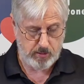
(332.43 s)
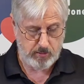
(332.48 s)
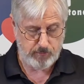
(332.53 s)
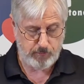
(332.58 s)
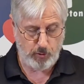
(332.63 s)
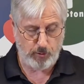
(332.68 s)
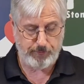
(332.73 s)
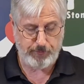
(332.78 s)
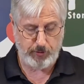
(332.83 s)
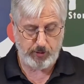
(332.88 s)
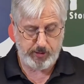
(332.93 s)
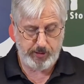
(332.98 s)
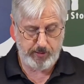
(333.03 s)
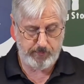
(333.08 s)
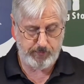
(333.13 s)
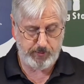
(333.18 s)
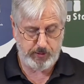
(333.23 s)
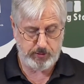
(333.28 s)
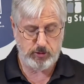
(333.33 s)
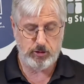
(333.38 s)
for
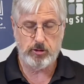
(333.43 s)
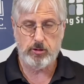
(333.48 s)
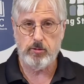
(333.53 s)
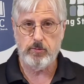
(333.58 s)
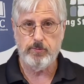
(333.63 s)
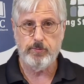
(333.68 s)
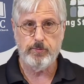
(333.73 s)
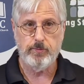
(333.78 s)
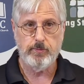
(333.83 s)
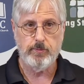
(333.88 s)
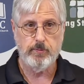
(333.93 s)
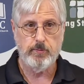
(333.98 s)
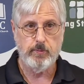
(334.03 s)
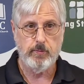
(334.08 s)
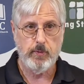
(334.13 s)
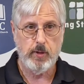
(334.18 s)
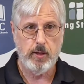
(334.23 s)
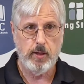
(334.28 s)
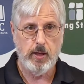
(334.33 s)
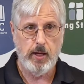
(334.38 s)
forgiveness,
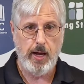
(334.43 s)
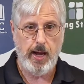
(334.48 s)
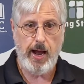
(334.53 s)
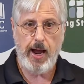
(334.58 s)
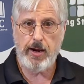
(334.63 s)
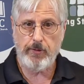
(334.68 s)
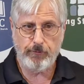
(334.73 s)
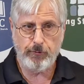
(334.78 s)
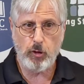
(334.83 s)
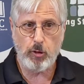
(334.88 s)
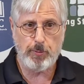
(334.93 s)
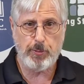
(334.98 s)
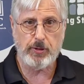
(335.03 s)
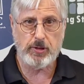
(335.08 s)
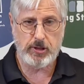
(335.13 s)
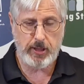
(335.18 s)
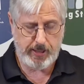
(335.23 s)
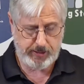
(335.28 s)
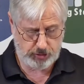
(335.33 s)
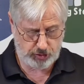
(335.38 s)
and for
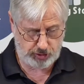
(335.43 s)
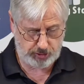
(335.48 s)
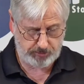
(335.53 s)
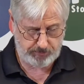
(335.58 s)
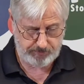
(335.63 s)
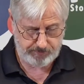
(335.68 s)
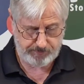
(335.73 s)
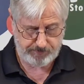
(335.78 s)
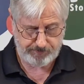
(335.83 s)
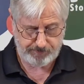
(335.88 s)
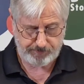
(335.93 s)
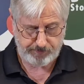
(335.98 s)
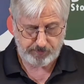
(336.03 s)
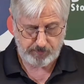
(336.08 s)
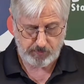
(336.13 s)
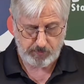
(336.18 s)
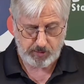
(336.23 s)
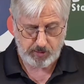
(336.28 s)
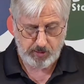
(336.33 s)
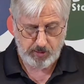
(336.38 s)
protection.
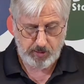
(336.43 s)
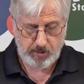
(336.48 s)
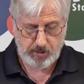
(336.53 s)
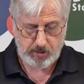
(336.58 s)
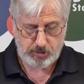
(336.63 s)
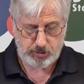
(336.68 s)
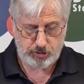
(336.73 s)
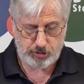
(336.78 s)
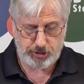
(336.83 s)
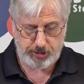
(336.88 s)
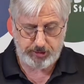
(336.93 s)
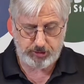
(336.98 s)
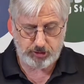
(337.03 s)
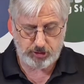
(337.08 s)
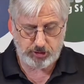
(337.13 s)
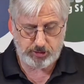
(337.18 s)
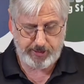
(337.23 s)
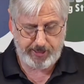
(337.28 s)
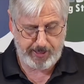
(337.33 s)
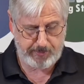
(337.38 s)

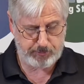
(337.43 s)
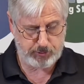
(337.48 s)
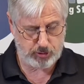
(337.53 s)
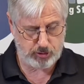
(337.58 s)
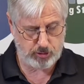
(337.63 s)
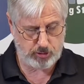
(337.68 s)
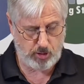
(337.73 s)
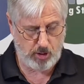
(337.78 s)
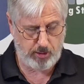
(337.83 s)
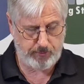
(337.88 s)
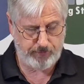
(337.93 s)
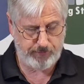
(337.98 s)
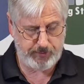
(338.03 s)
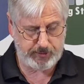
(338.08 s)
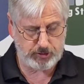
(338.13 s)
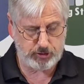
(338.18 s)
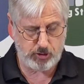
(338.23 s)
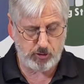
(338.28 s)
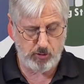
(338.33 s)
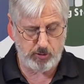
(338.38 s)
Jesus captures our
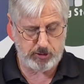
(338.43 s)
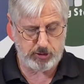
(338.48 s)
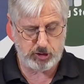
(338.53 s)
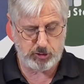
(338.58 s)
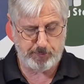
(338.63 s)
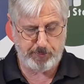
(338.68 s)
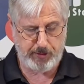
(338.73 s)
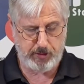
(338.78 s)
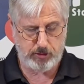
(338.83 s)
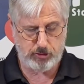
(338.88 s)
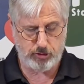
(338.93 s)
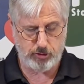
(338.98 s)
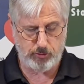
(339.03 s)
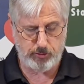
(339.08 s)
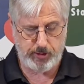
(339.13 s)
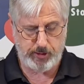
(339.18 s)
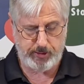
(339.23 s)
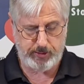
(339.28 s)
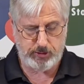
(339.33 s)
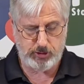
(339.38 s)
physical and spiritual
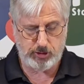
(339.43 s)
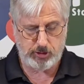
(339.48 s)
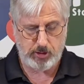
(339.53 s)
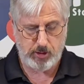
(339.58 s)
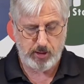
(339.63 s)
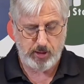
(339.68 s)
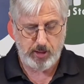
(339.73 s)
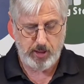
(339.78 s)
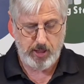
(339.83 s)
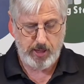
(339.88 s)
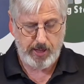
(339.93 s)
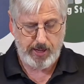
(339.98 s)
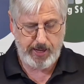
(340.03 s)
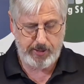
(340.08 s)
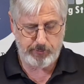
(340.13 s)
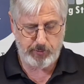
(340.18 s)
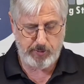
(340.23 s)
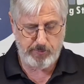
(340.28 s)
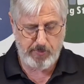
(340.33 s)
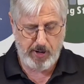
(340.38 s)
needs
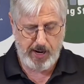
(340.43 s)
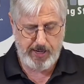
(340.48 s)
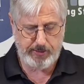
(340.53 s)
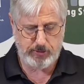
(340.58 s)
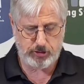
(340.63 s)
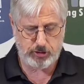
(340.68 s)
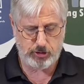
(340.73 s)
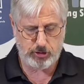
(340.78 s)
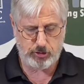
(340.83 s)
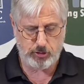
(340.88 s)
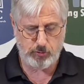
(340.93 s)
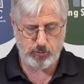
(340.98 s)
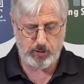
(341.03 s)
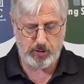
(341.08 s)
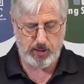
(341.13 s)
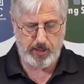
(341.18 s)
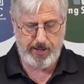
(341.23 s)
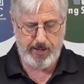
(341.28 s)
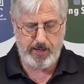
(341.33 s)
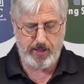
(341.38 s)
and reminds us to
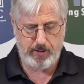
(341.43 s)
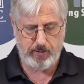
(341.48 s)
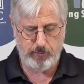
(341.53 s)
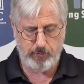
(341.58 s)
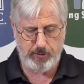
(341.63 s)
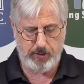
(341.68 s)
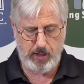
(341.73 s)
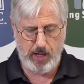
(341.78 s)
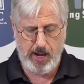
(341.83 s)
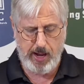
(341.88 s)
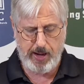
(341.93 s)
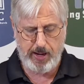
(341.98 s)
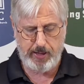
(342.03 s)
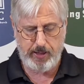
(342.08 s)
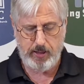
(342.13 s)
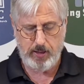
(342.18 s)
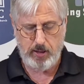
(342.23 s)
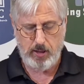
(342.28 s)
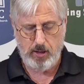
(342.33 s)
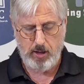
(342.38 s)

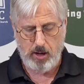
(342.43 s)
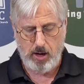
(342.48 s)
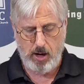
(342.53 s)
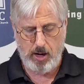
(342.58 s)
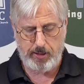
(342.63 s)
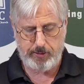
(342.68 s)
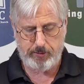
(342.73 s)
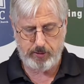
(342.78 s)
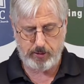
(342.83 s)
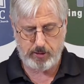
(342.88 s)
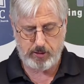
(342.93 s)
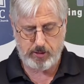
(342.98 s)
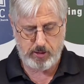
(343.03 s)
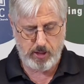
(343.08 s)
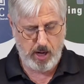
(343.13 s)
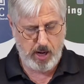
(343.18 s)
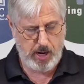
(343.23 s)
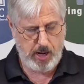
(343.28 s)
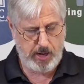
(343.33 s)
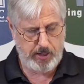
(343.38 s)
rely on the
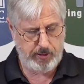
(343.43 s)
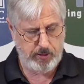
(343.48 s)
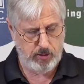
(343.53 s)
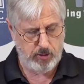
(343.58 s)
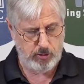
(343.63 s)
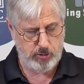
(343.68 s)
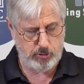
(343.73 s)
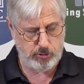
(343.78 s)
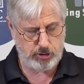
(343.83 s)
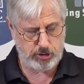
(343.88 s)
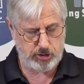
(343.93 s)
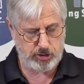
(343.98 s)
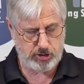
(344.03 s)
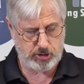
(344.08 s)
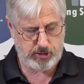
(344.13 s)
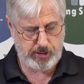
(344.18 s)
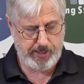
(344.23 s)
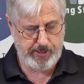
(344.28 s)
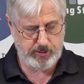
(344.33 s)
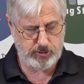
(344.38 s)
God who
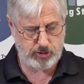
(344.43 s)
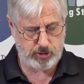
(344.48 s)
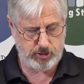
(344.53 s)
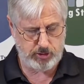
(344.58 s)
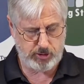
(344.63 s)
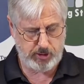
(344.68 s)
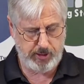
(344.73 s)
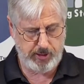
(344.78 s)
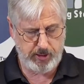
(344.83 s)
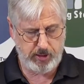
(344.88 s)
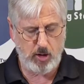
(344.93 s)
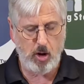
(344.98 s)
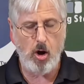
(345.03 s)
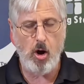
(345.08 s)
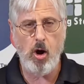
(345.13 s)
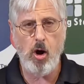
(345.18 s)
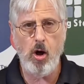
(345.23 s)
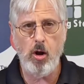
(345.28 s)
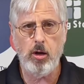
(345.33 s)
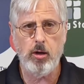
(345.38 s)
sustains us in
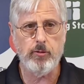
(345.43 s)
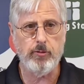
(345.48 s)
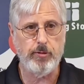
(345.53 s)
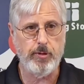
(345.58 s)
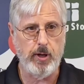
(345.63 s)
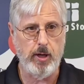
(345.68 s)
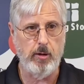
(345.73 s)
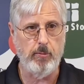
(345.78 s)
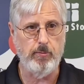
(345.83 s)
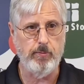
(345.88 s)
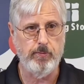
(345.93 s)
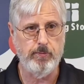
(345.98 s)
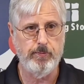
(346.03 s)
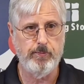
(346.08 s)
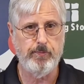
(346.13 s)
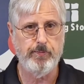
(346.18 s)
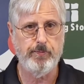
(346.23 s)
all of them.